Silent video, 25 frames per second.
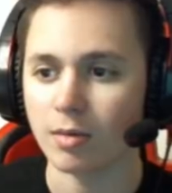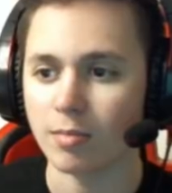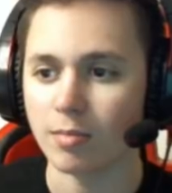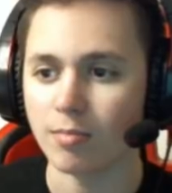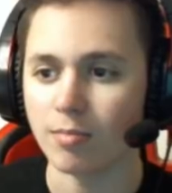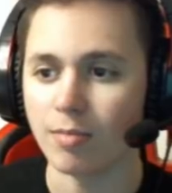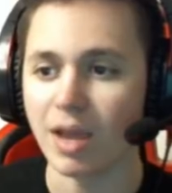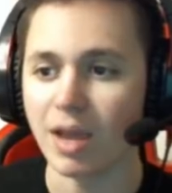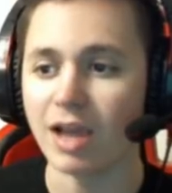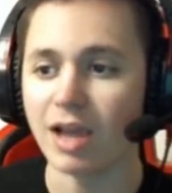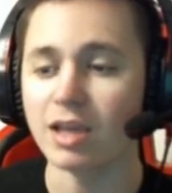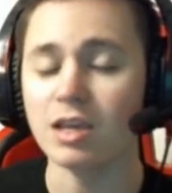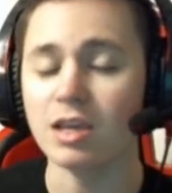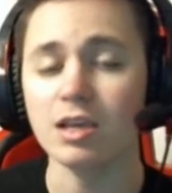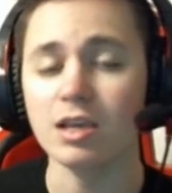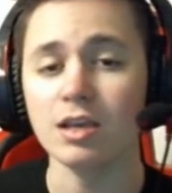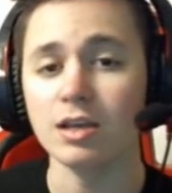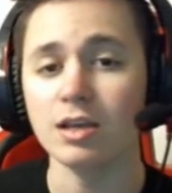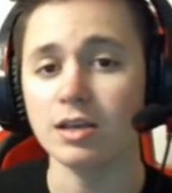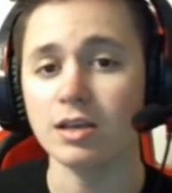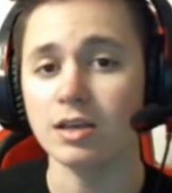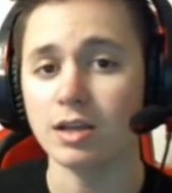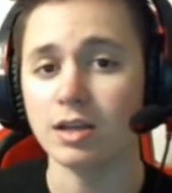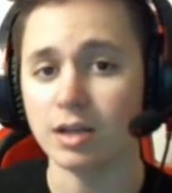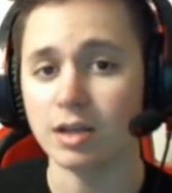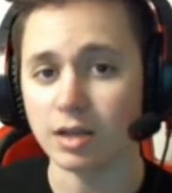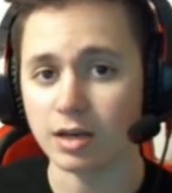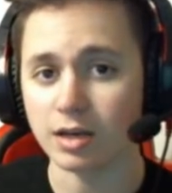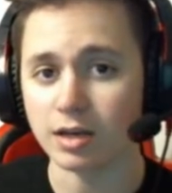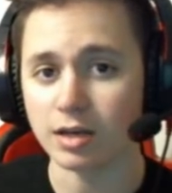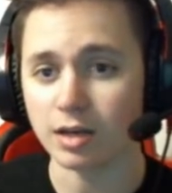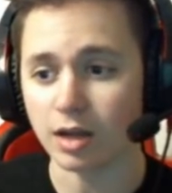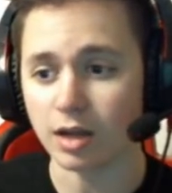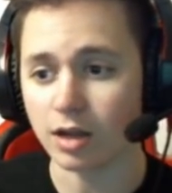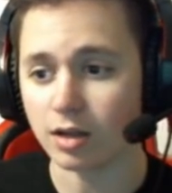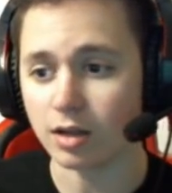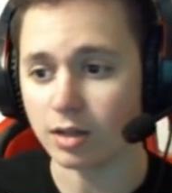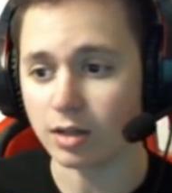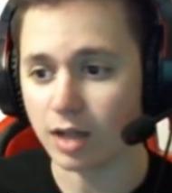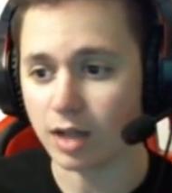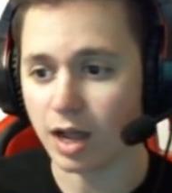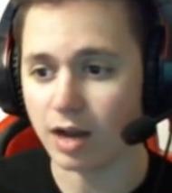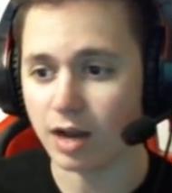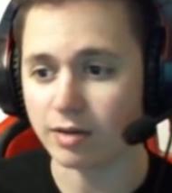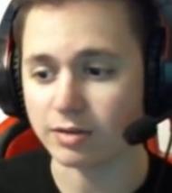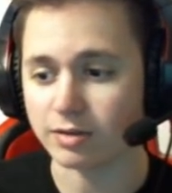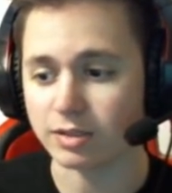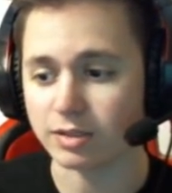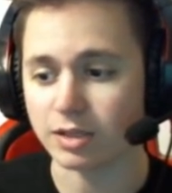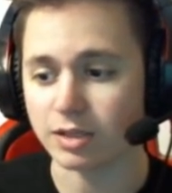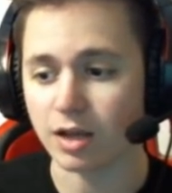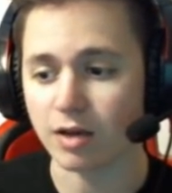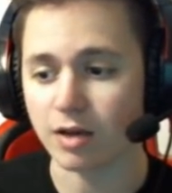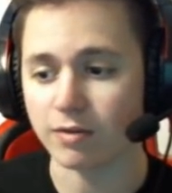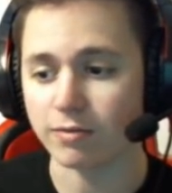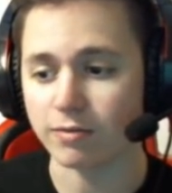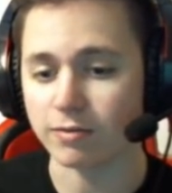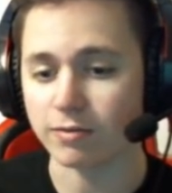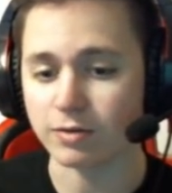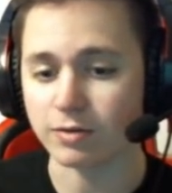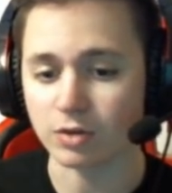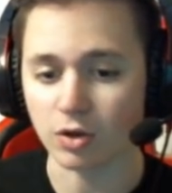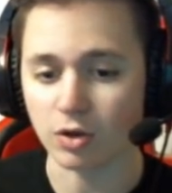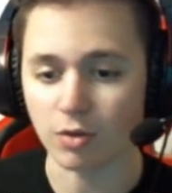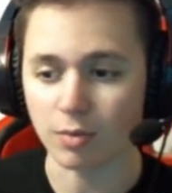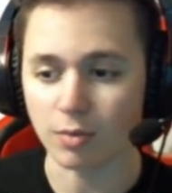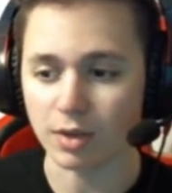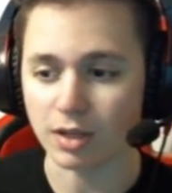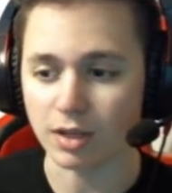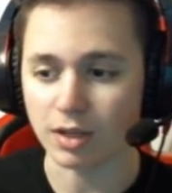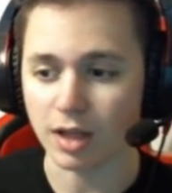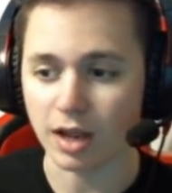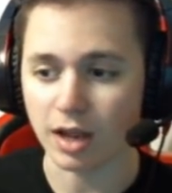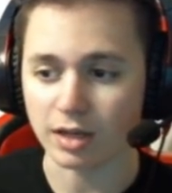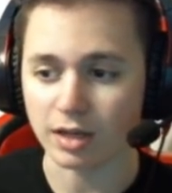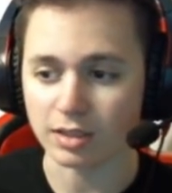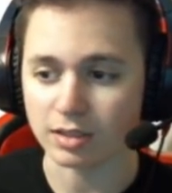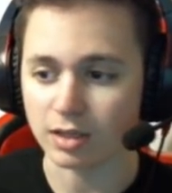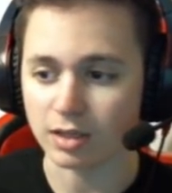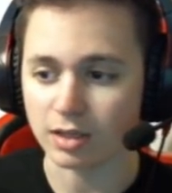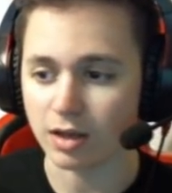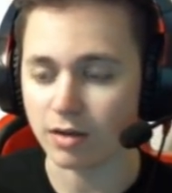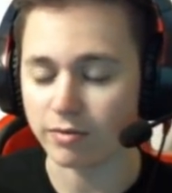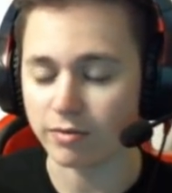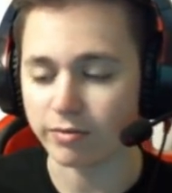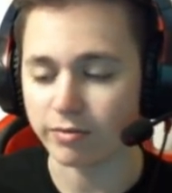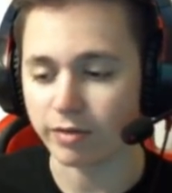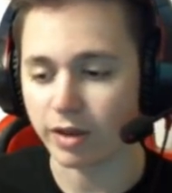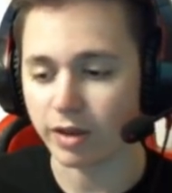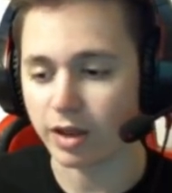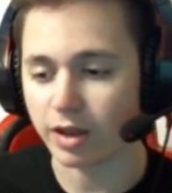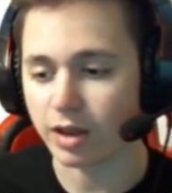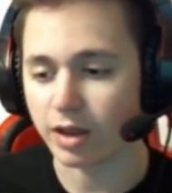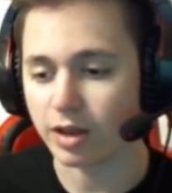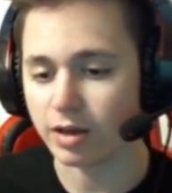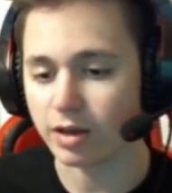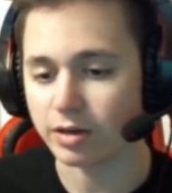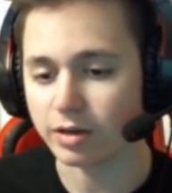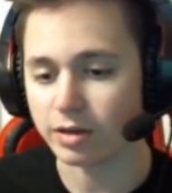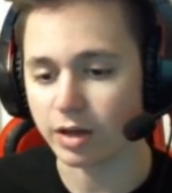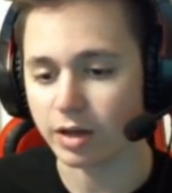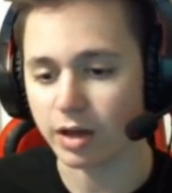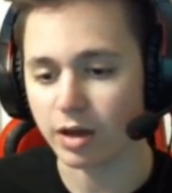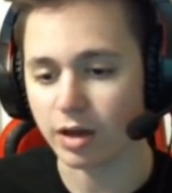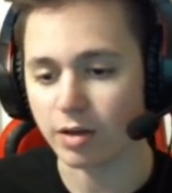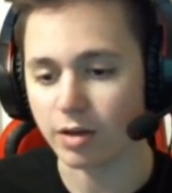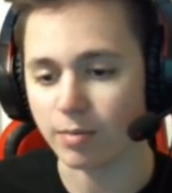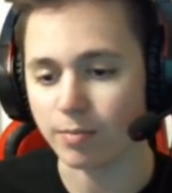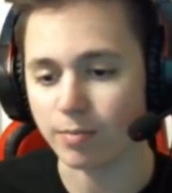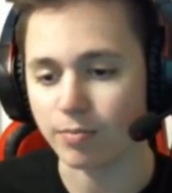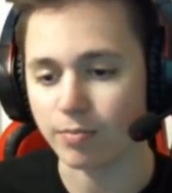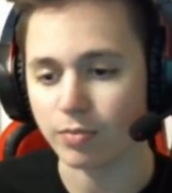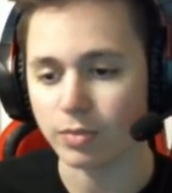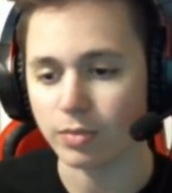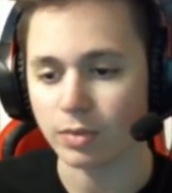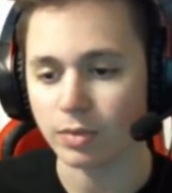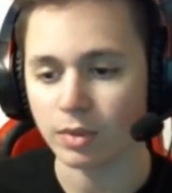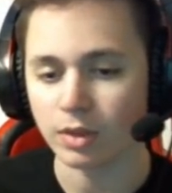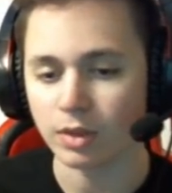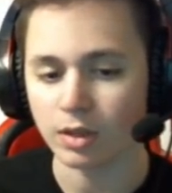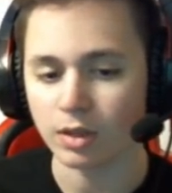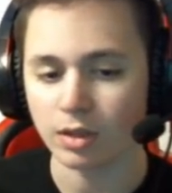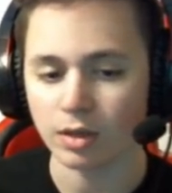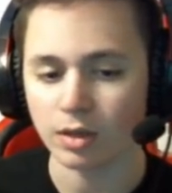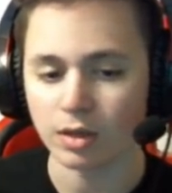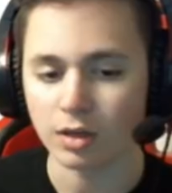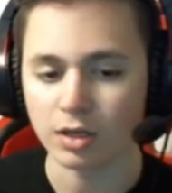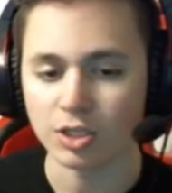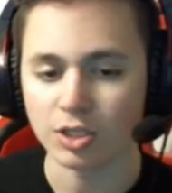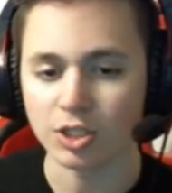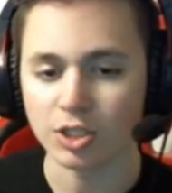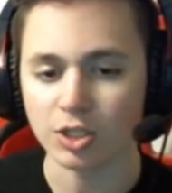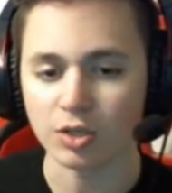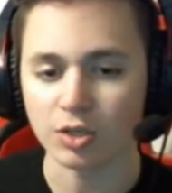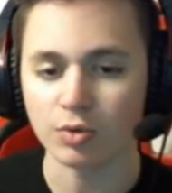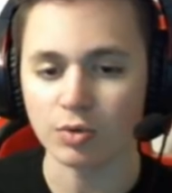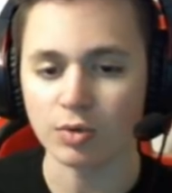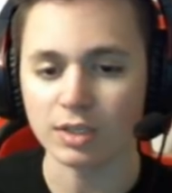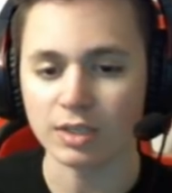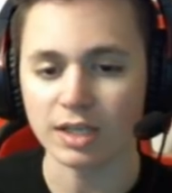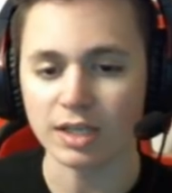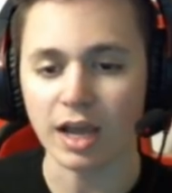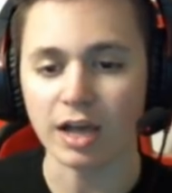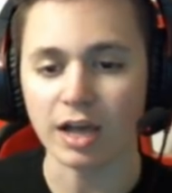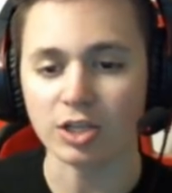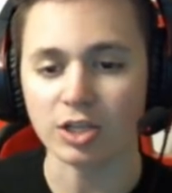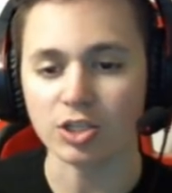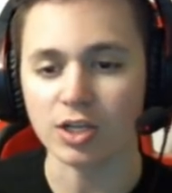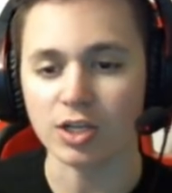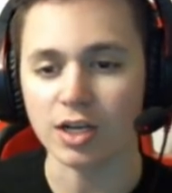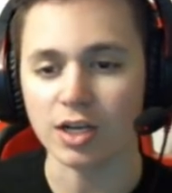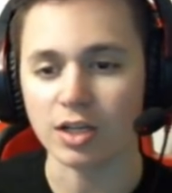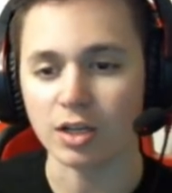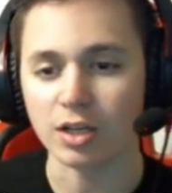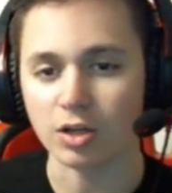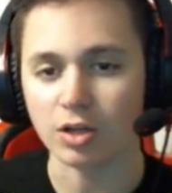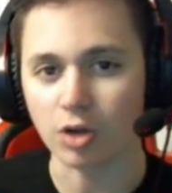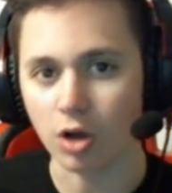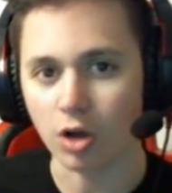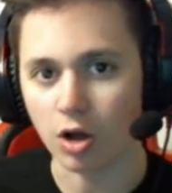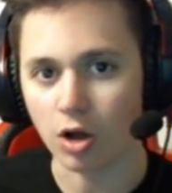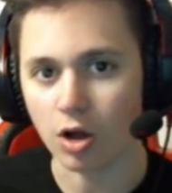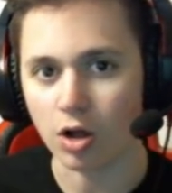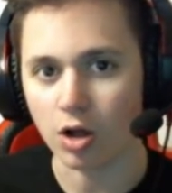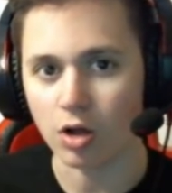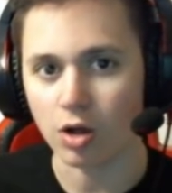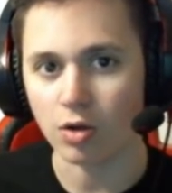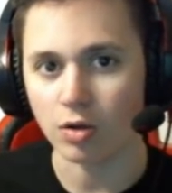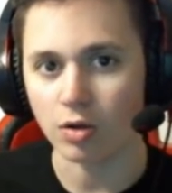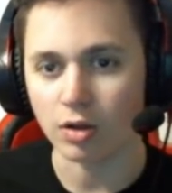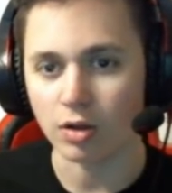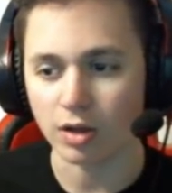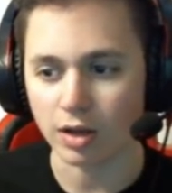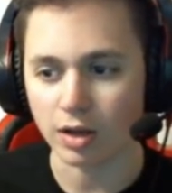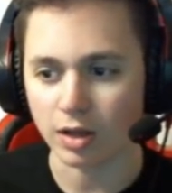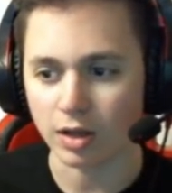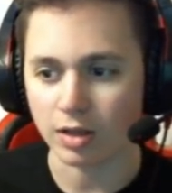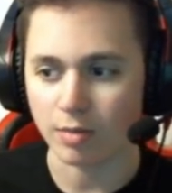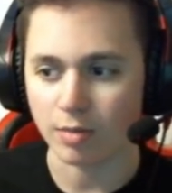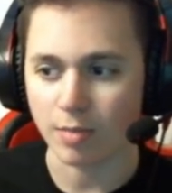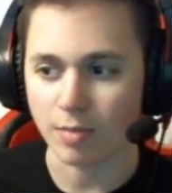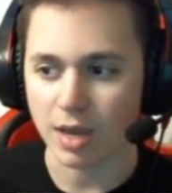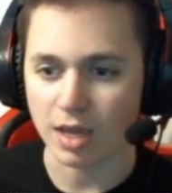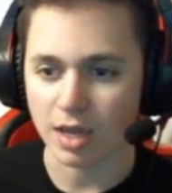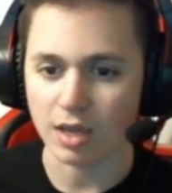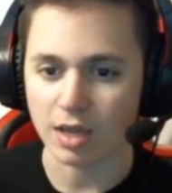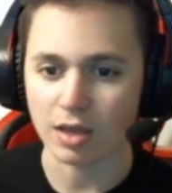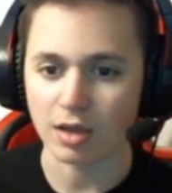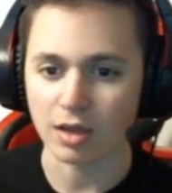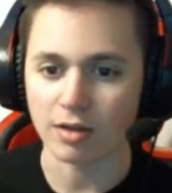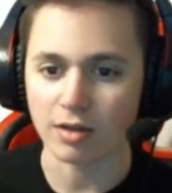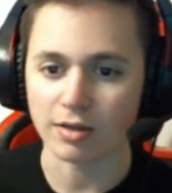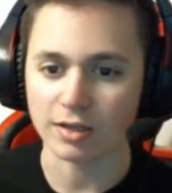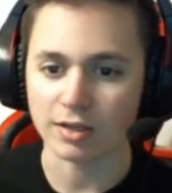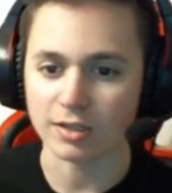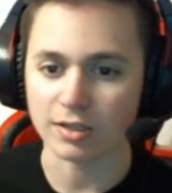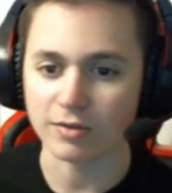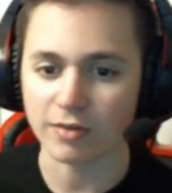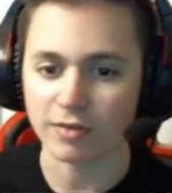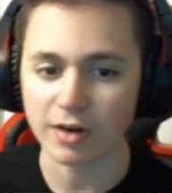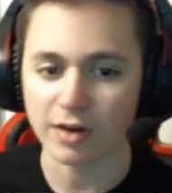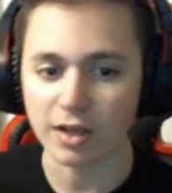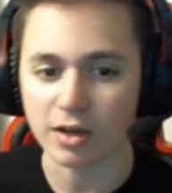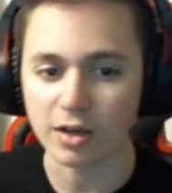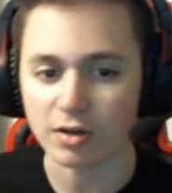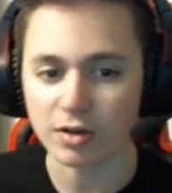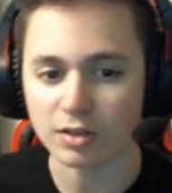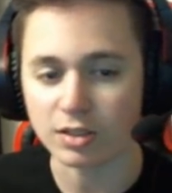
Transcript: Mackie did a lot of stuff, told me a lot of stuff, and um, she was actually in the call in the making of this video.